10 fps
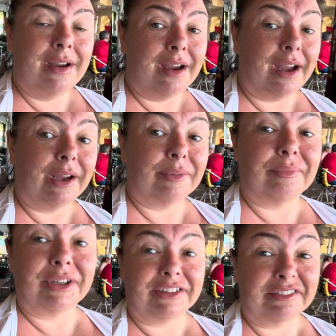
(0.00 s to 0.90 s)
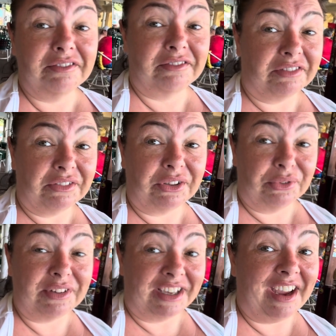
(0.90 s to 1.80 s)
And
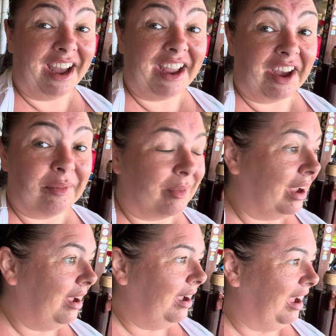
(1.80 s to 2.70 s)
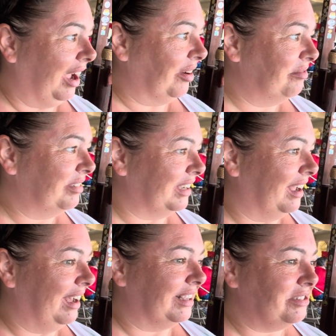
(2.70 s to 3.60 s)
looks like I am. But
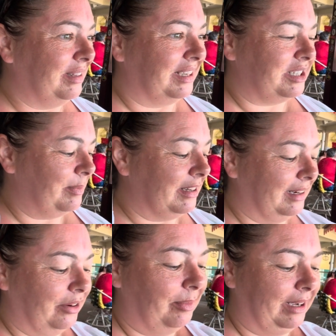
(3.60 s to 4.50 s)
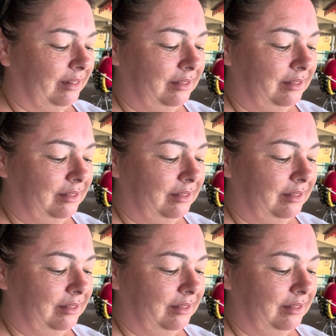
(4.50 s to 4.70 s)
yeah, I do like to spend a little bit